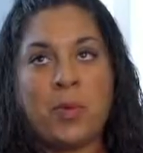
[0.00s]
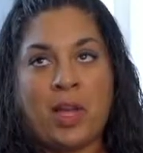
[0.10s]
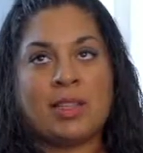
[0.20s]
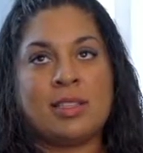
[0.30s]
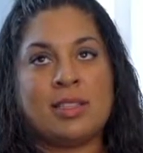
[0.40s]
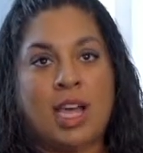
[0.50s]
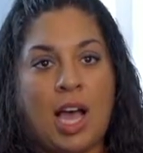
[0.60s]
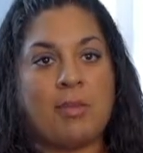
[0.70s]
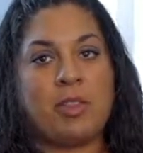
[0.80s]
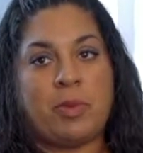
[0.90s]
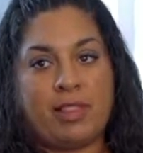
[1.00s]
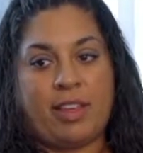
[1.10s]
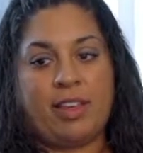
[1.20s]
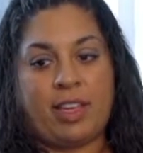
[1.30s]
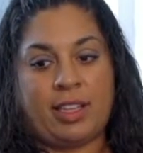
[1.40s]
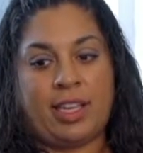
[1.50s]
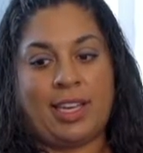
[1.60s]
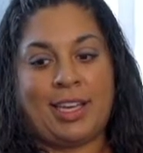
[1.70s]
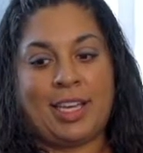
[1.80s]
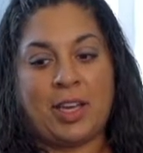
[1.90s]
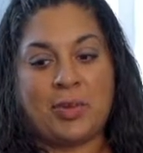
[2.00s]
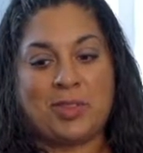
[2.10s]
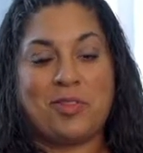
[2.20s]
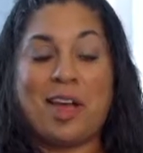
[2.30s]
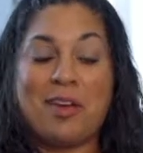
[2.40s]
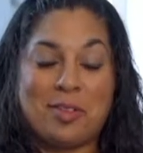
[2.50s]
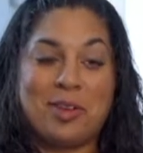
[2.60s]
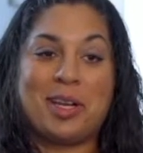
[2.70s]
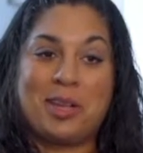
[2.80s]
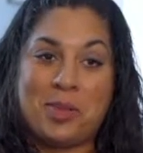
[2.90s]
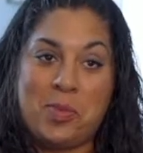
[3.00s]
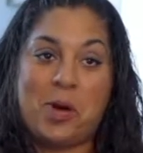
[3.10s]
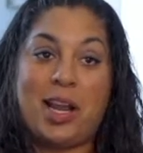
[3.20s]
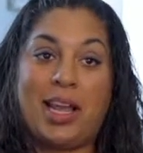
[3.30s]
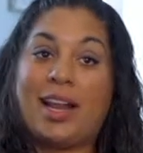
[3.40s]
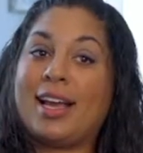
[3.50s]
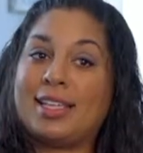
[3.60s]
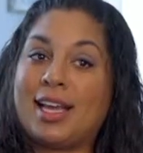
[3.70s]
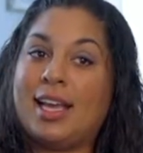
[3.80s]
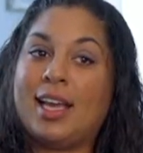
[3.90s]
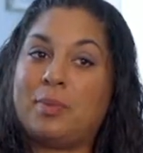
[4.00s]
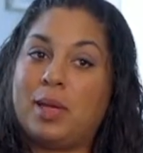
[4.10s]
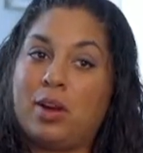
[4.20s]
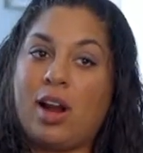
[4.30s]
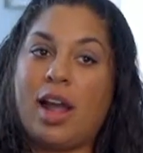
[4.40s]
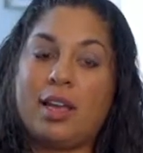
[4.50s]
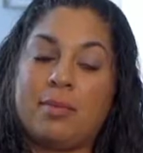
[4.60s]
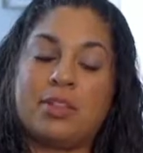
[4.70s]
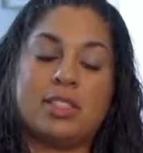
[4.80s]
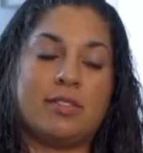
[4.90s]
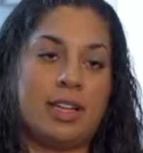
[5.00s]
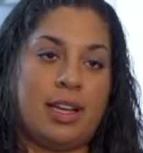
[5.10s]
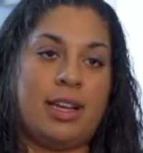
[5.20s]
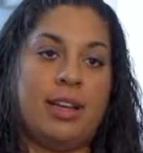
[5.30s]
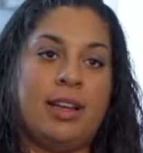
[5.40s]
one time specifically, it was 5:30 in the morning and Isaiah had been crying most of the night.